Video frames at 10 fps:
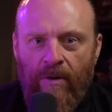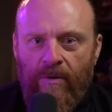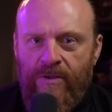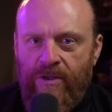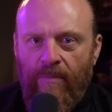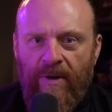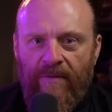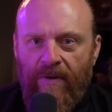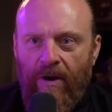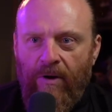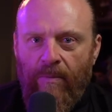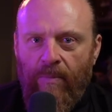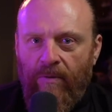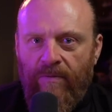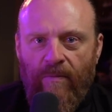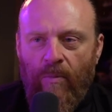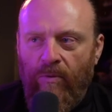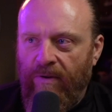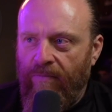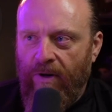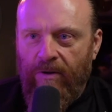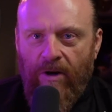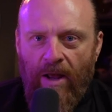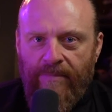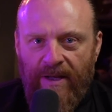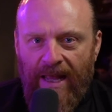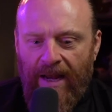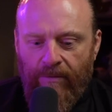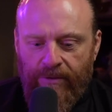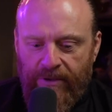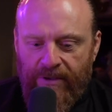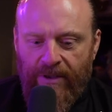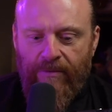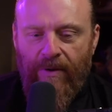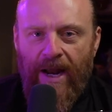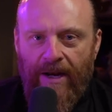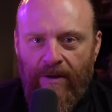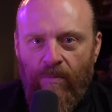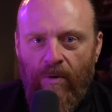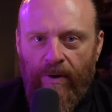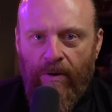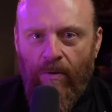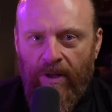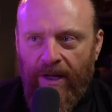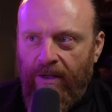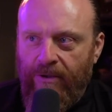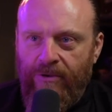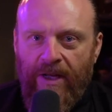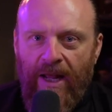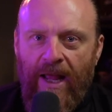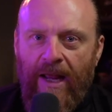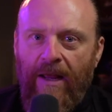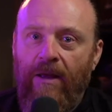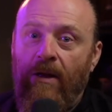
so many variables from all different types of languages and created what we call English today,